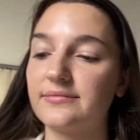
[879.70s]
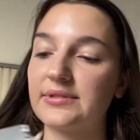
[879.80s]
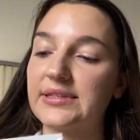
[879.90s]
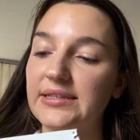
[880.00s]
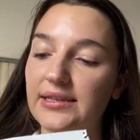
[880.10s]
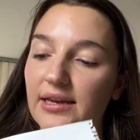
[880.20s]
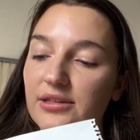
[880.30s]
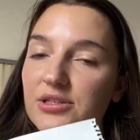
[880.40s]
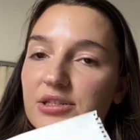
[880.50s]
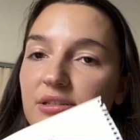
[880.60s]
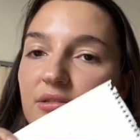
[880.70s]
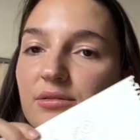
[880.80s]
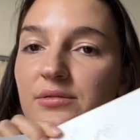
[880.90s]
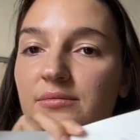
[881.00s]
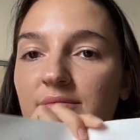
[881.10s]
this energy,
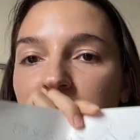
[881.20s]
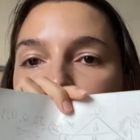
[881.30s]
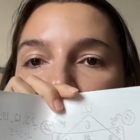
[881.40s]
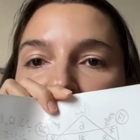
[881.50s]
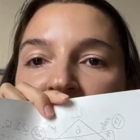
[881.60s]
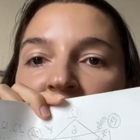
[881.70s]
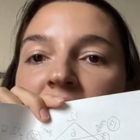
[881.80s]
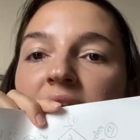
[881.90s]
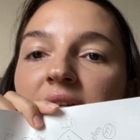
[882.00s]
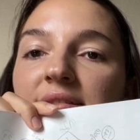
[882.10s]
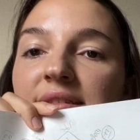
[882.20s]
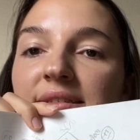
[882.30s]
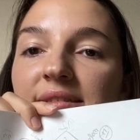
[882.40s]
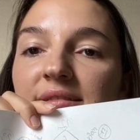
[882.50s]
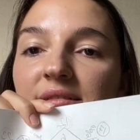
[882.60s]

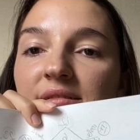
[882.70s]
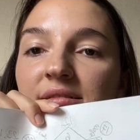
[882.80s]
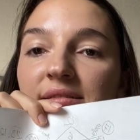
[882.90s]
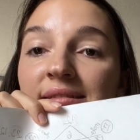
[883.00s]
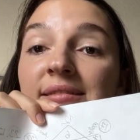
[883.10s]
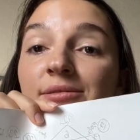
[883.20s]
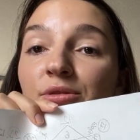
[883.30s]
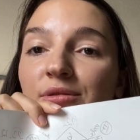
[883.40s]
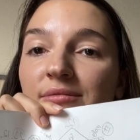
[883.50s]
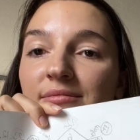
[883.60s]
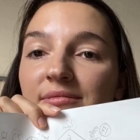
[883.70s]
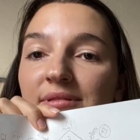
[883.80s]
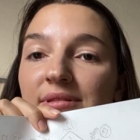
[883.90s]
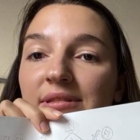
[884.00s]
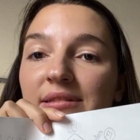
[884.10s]
this zone,
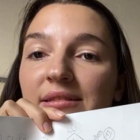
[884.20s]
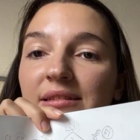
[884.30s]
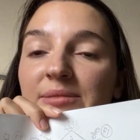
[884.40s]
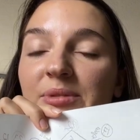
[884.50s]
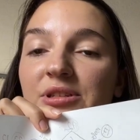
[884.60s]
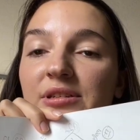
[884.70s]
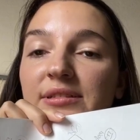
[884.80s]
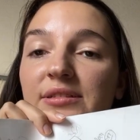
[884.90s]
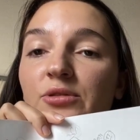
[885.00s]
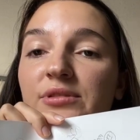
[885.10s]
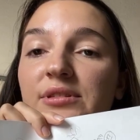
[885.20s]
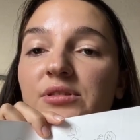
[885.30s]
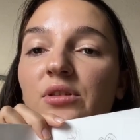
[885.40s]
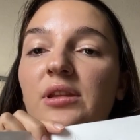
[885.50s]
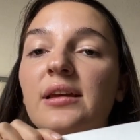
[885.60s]
especially all this
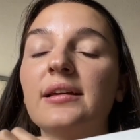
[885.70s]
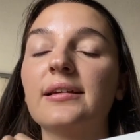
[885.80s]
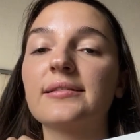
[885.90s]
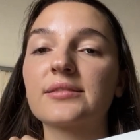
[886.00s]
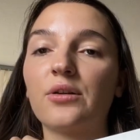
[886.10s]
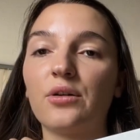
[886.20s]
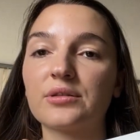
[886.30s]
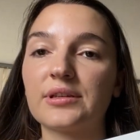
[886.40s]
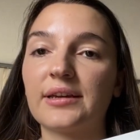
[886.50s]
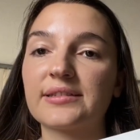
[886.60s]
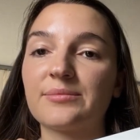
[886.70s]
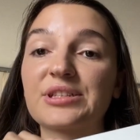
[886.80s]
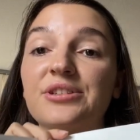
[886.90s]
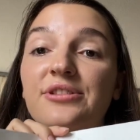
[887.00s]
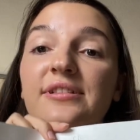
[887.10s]
zone, it's called as a
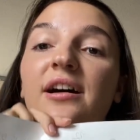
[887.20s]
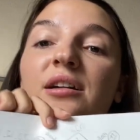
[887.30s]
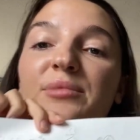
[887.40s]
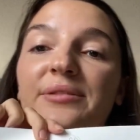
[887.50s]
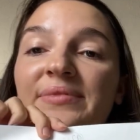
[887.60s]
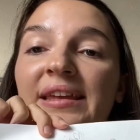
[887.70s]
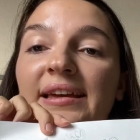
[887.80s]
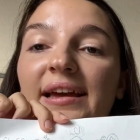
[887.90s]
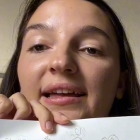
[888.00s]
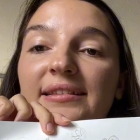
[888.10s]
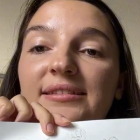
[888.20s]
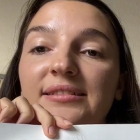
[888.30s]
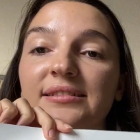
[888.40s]
material karma. And